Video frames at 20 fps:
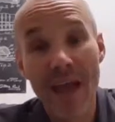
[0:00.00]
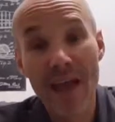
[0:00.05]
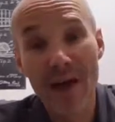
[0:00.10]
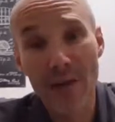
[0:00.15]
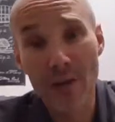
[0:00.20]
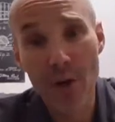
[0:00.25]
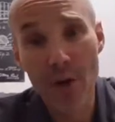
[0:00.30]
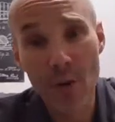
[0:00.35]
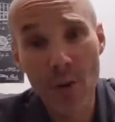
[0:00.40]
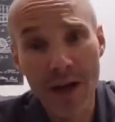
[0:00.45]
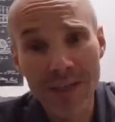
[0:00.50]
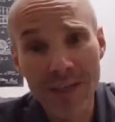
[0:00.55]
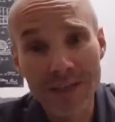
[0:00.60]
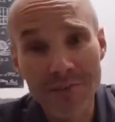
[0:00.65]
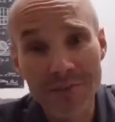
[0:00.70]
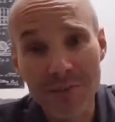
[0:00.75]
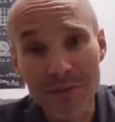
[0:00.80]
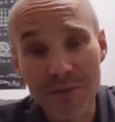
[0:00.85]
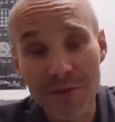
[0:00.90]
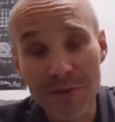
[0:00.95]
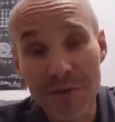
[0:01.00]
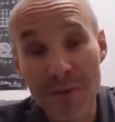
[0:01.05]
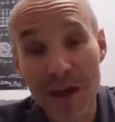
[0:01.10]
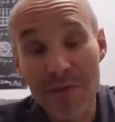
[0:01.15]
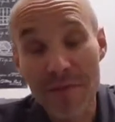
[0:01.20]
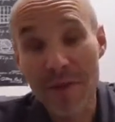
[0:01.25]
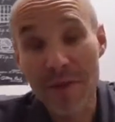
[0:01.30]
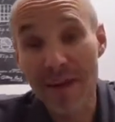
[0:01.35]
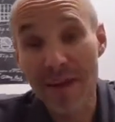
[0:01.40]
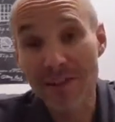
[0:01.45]
Hello, awesome discrete
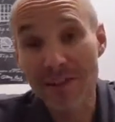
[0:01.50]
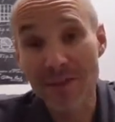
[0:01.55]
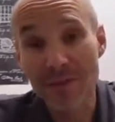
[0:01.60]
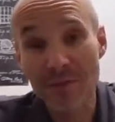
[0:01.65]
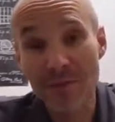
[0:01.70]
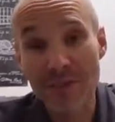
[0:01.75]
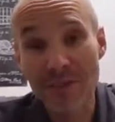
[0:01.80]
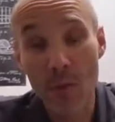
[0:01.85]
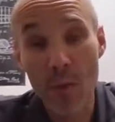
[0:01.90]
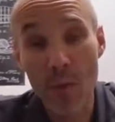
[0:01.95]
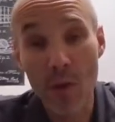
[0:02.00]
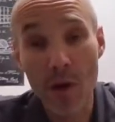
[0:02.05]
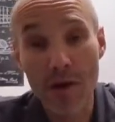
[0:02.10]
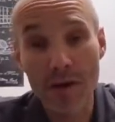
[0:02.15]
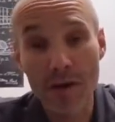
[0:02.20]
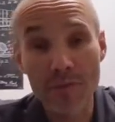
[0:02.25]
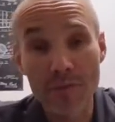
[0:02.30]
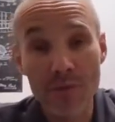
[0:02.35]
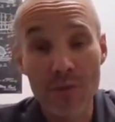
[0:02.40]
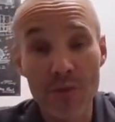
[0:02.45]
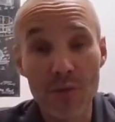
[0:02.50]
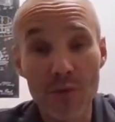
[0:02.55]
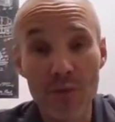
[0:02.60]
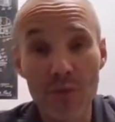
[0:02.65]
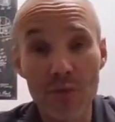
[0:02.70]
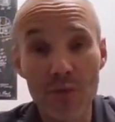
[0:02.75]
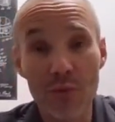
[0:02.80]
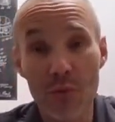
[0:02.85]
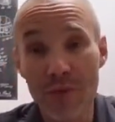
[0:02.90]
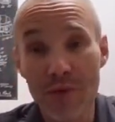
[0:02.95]
mathematics students, and welcome
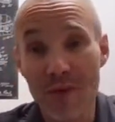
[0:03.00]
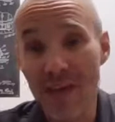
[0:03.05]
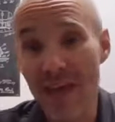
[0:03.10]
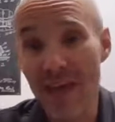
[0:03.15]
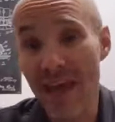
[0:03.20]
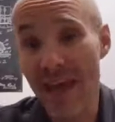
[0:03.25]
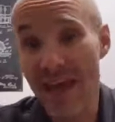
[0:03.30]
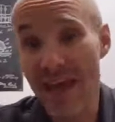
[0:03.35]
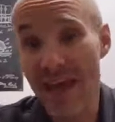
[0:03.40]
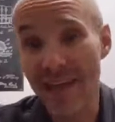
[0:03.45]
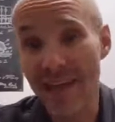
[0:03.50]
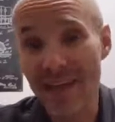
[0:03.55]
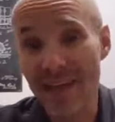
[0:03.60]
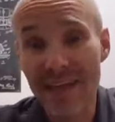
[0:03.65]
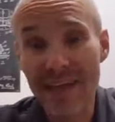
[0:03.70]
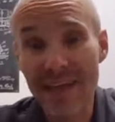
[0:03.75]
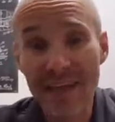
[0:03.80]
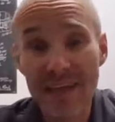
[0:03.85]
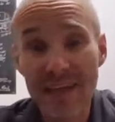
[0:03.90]
to week 8.